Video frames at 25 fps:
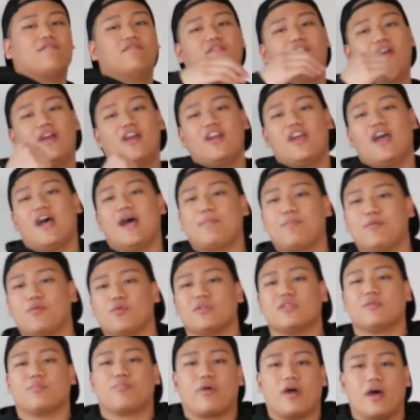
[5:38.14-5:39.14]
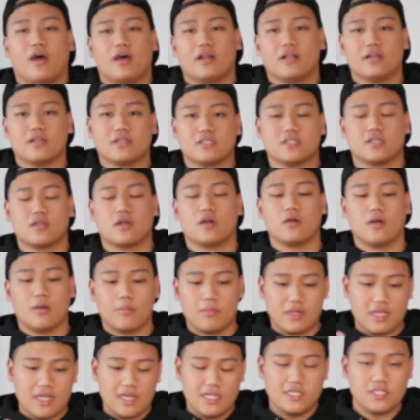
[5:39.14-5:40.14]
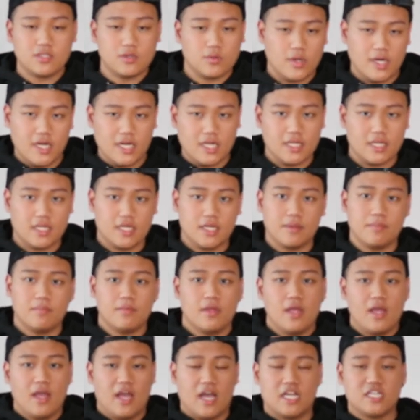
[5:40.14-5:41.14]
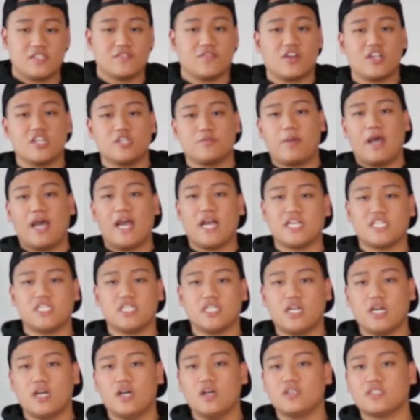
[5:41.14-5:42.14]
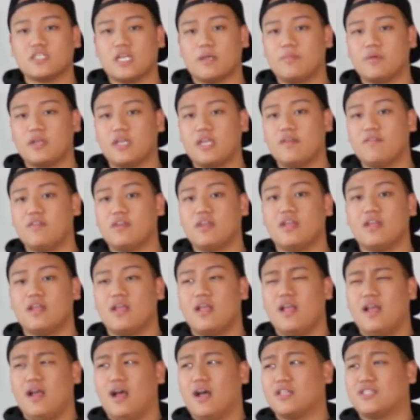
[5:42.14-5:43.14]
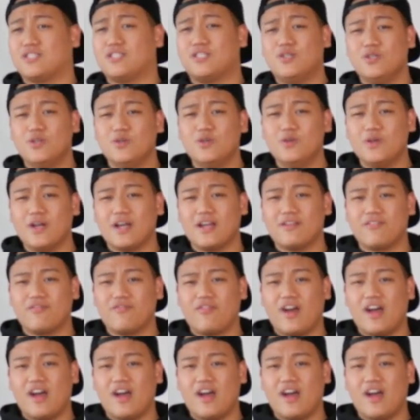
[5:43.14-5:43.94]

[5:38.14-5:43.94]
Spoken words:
very happy with the product, so I'm getting to rating them. As far as packaging goes, I'm gonna give it a 2 out of